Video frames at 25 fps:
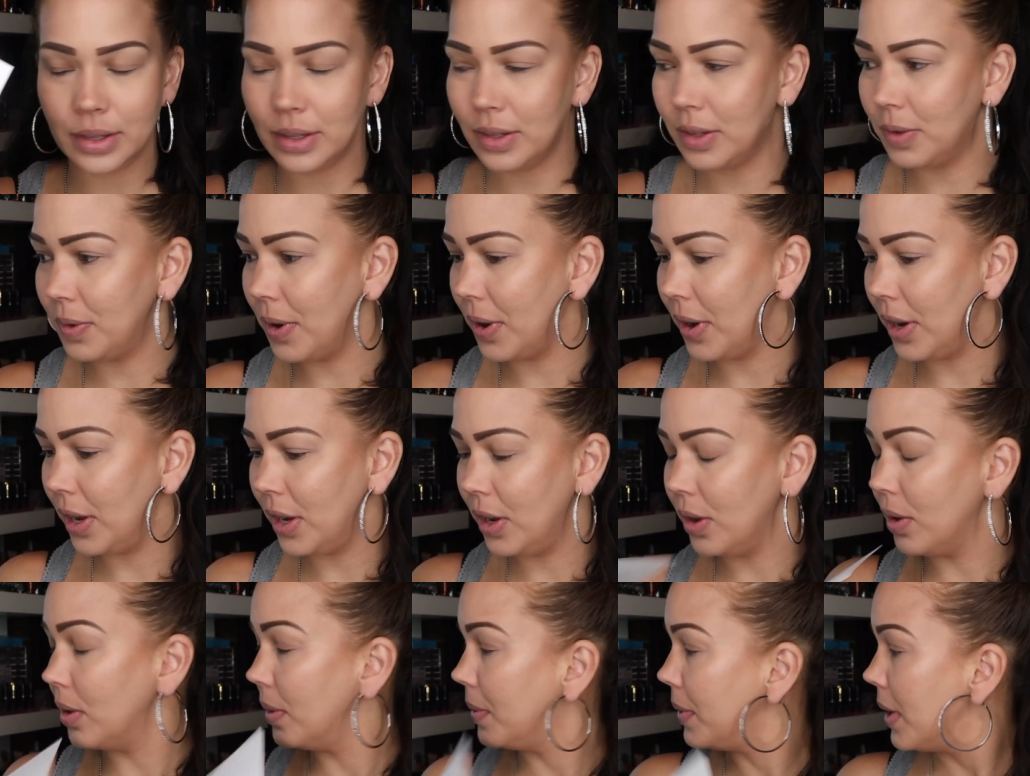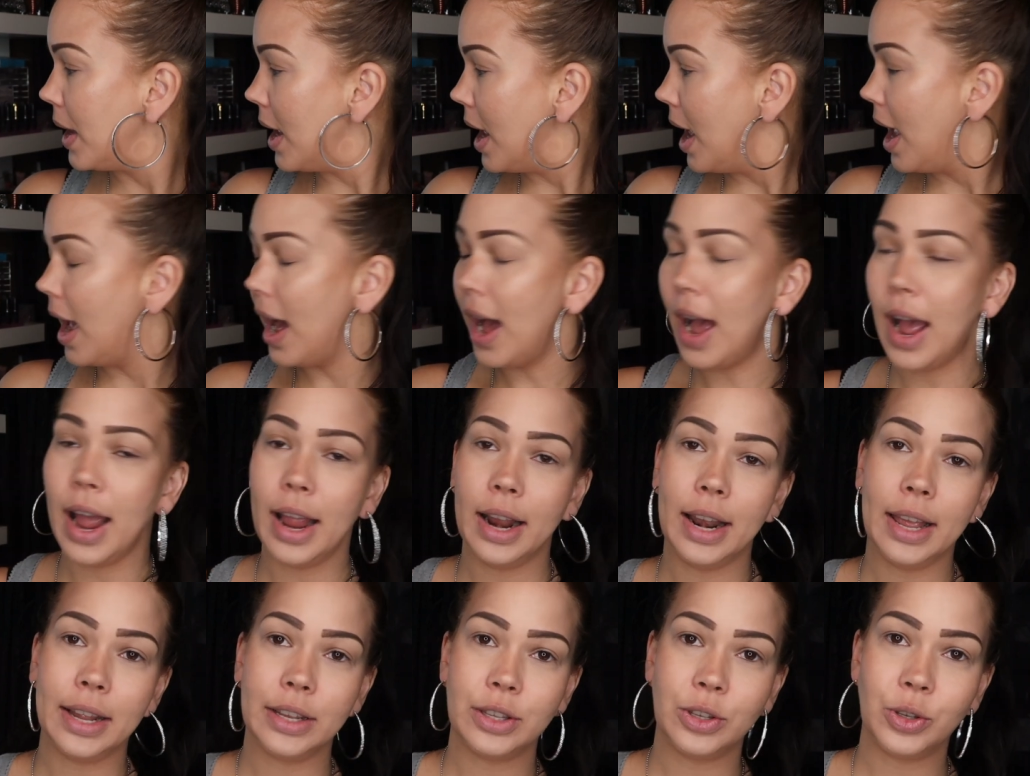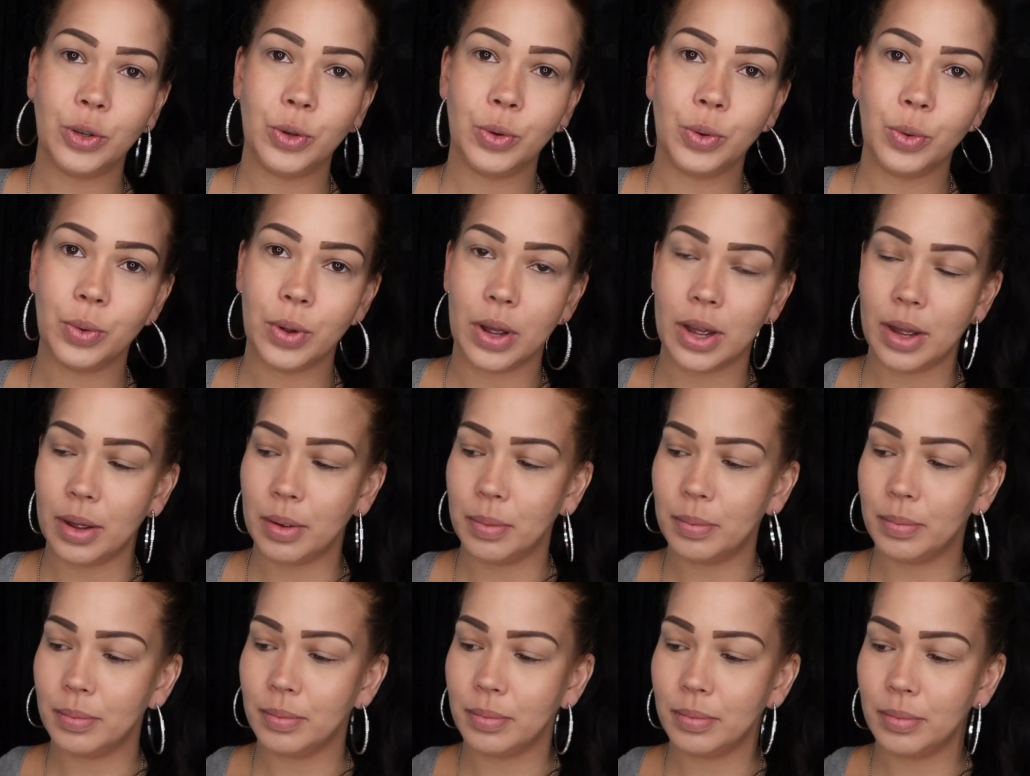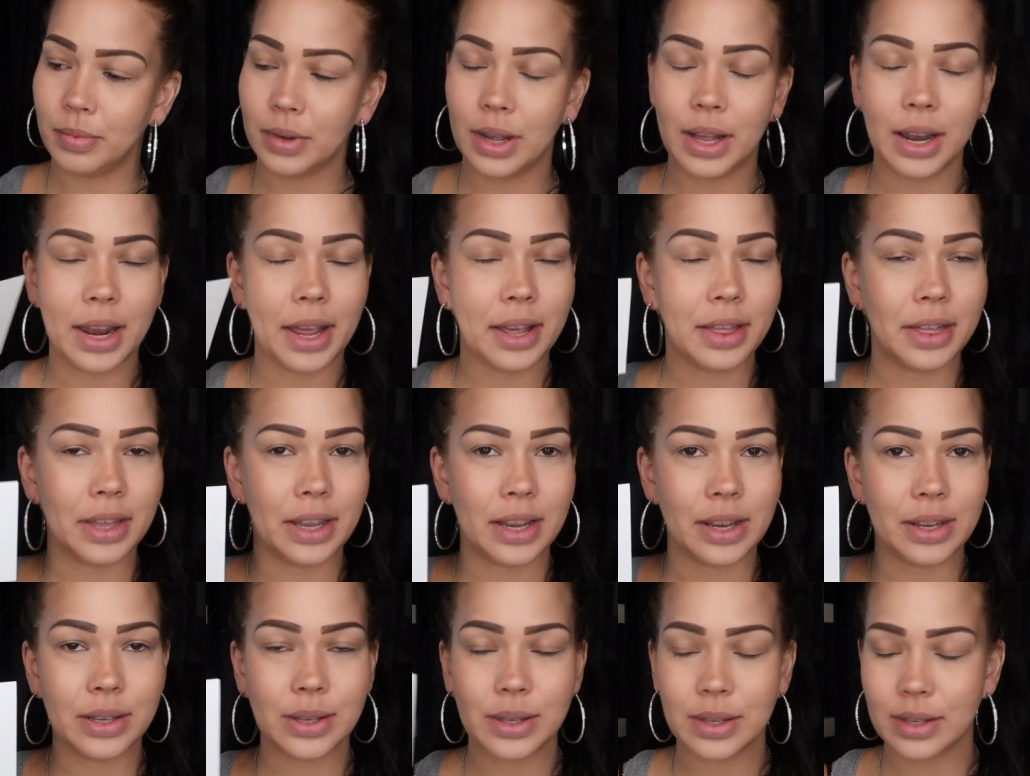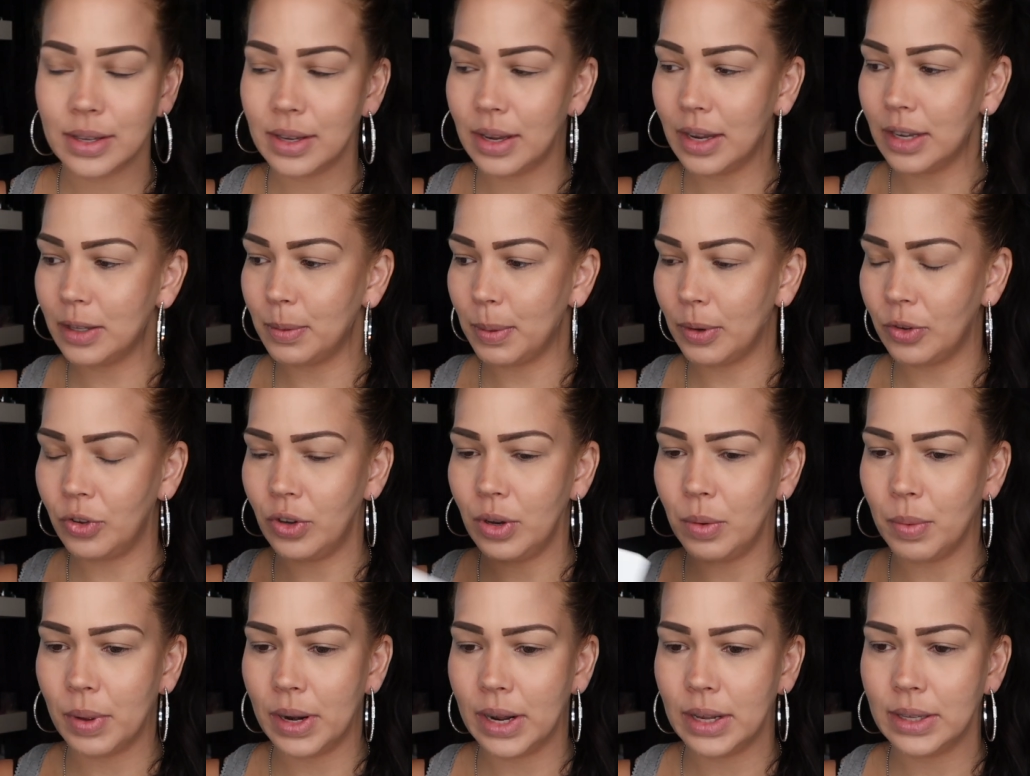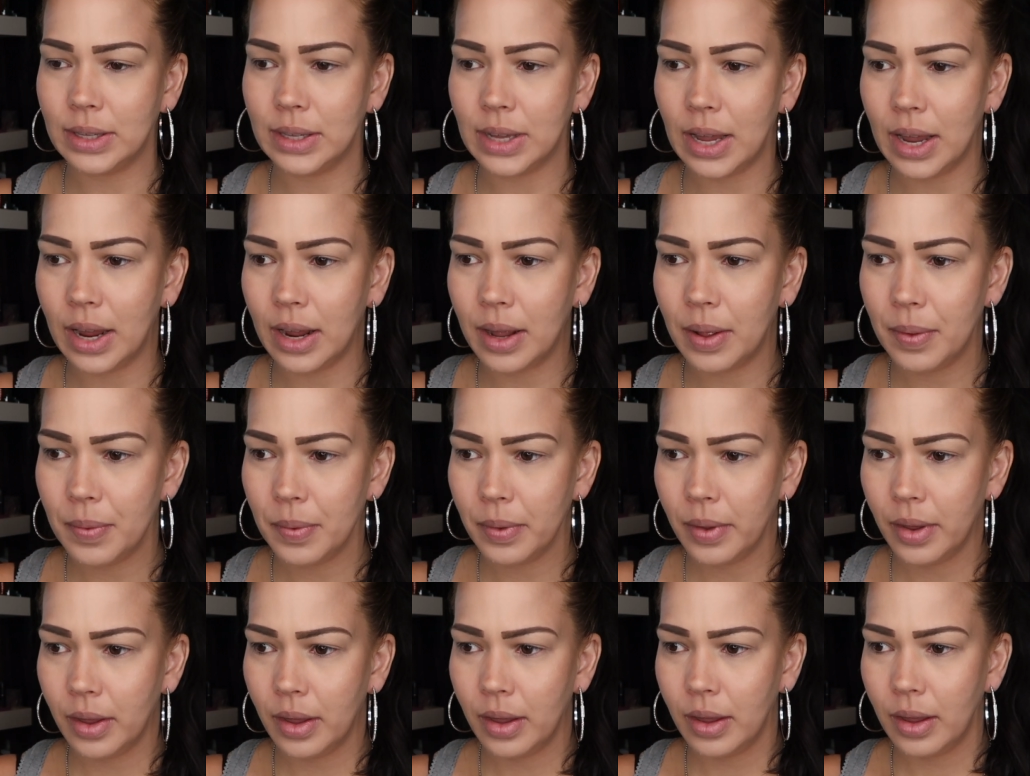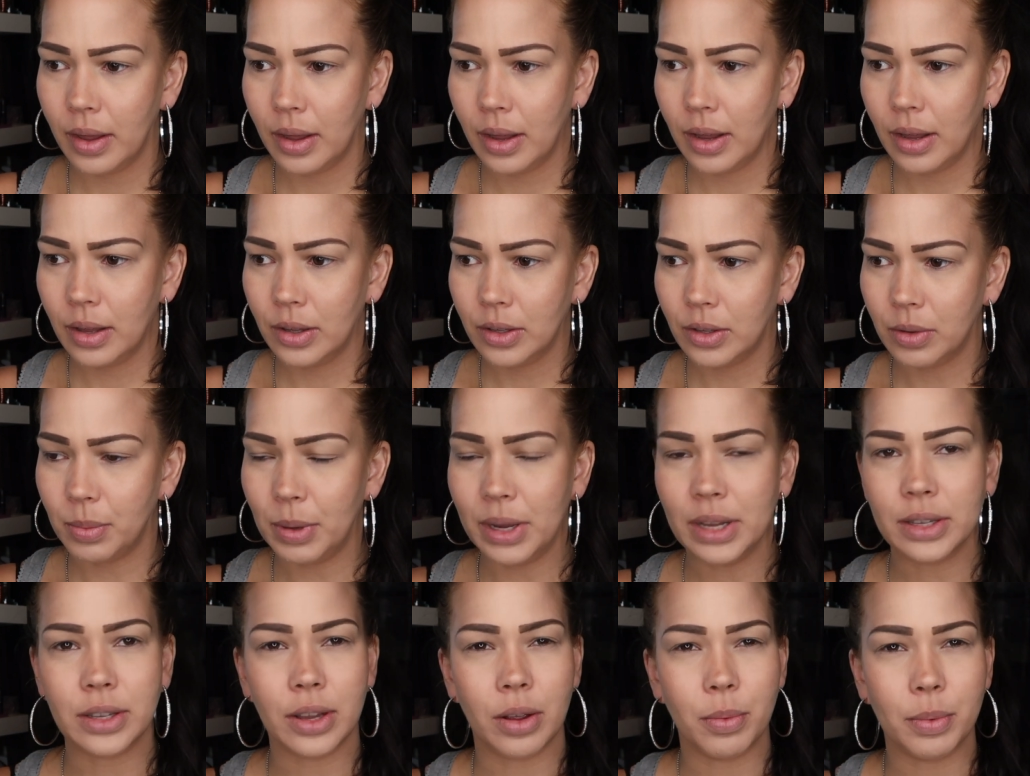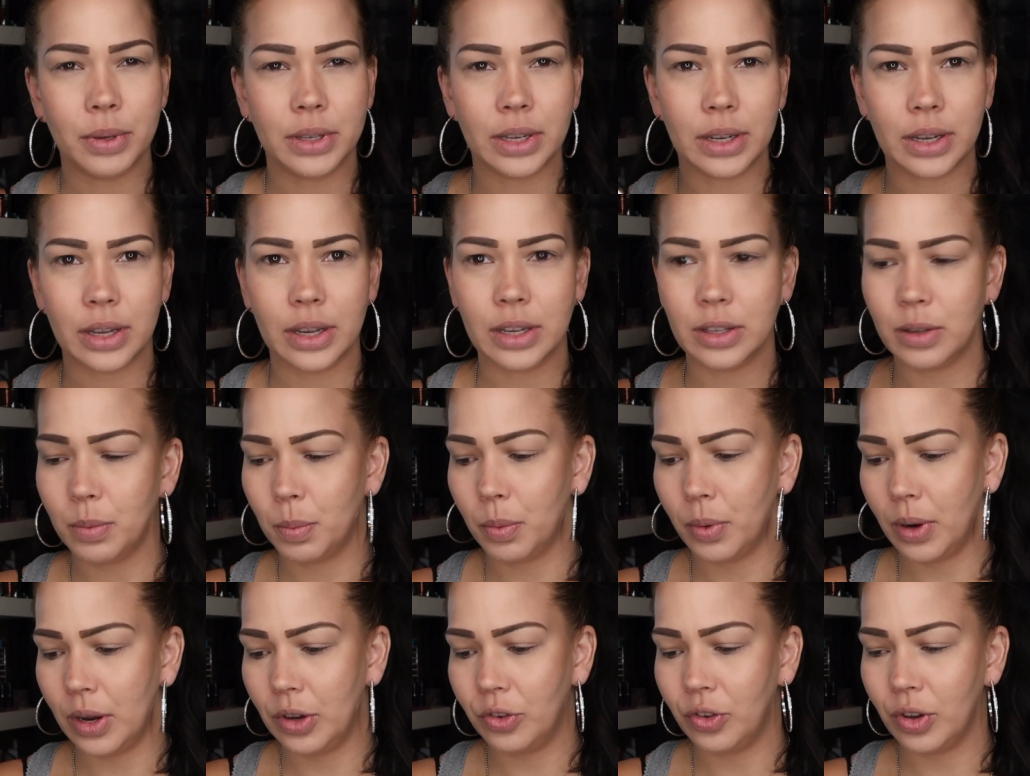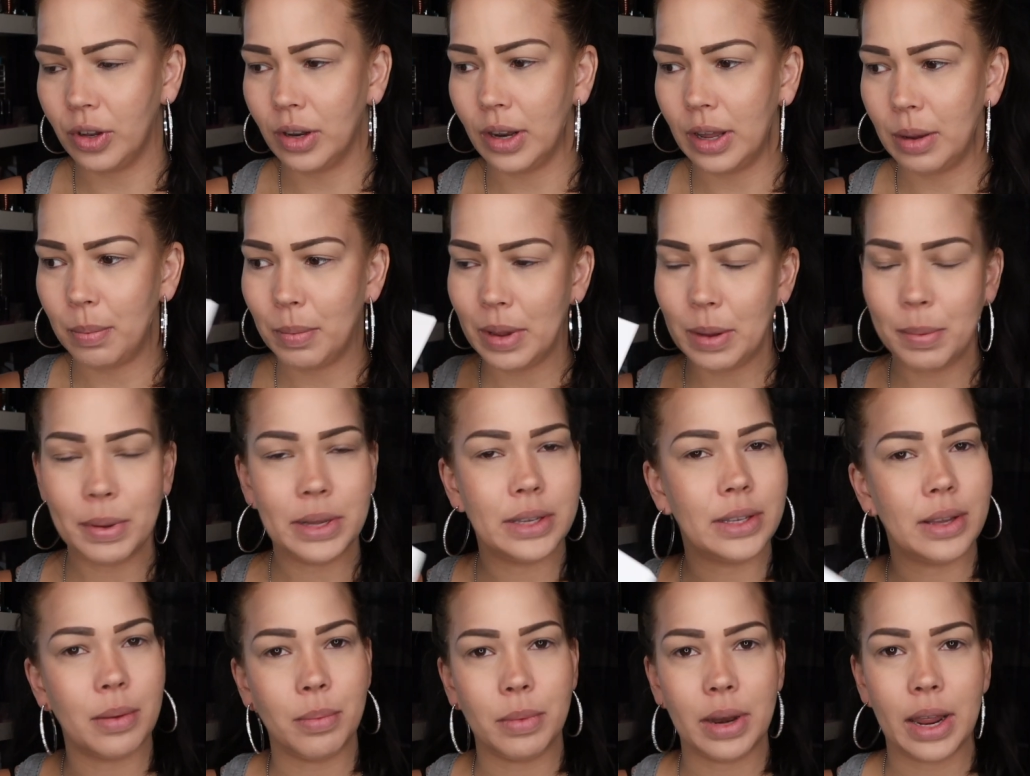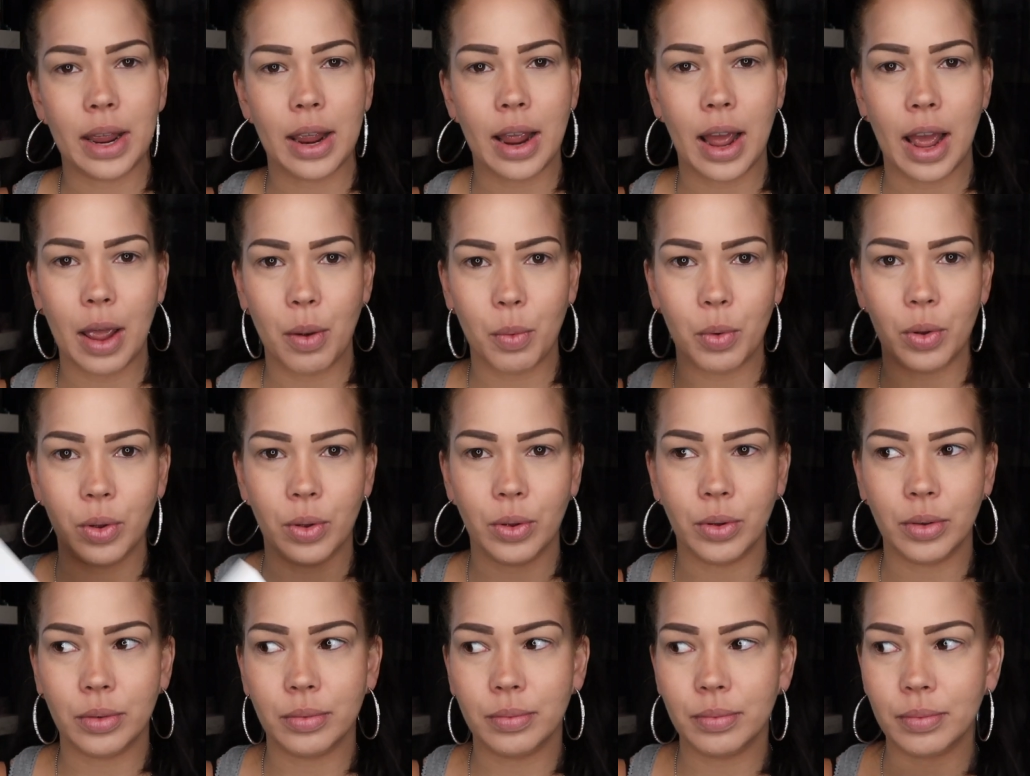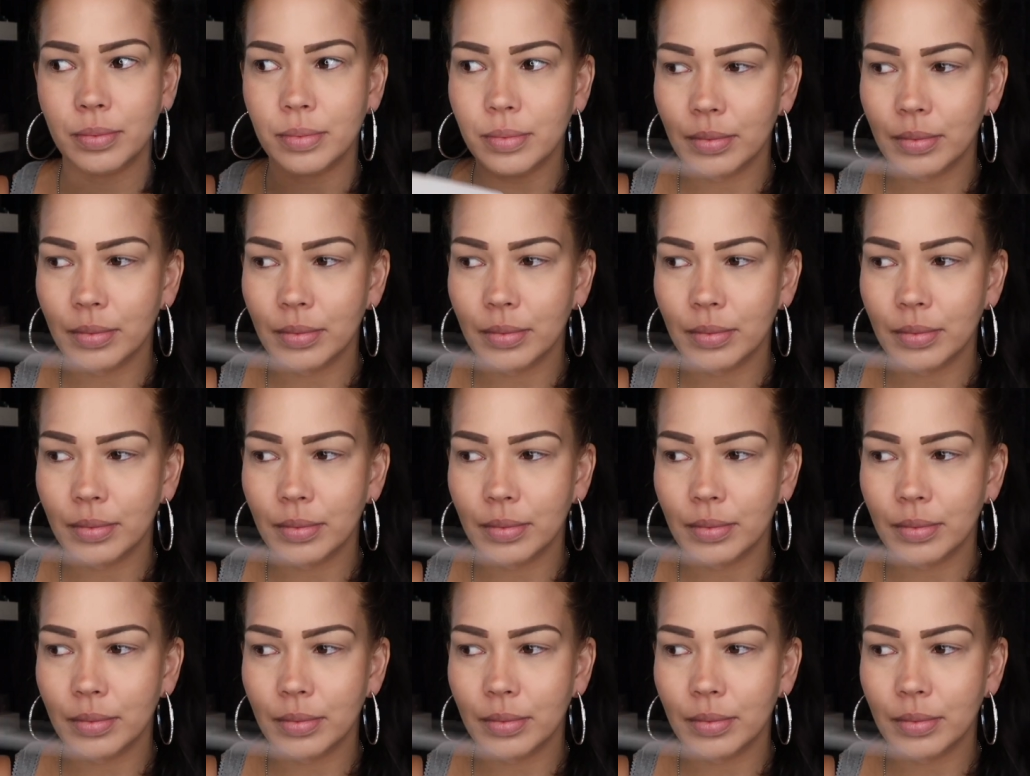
it's very cute. I like to collect these, especially when it's like, to me it's almost like an inspiration. Like, maybe someday I will